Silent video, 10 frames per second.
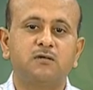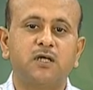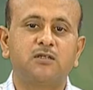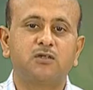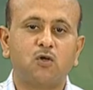
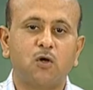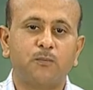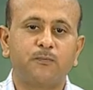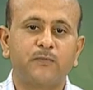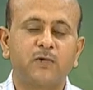at the
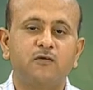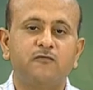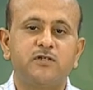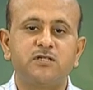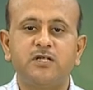top
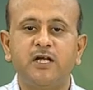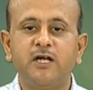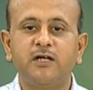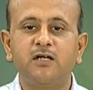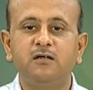which is
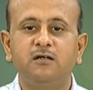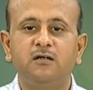heated